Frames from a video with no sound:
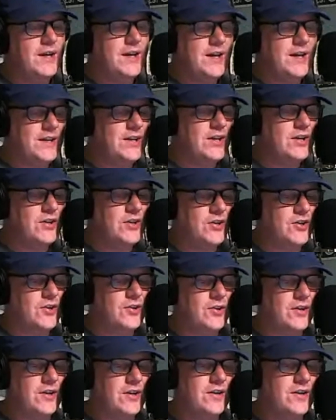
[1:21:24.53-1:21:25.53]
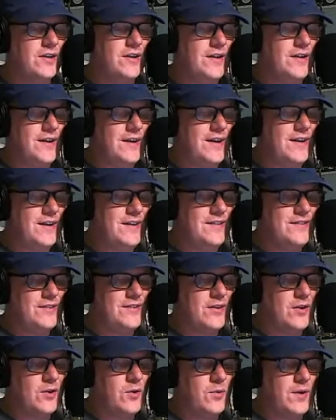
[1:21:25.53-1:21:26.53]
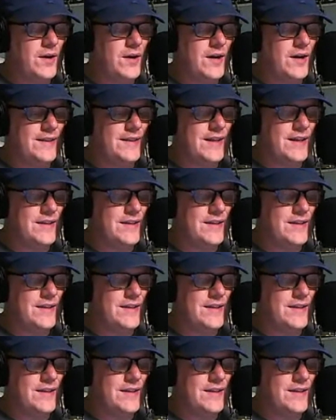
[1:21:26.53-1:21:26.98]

in there earlier, and so I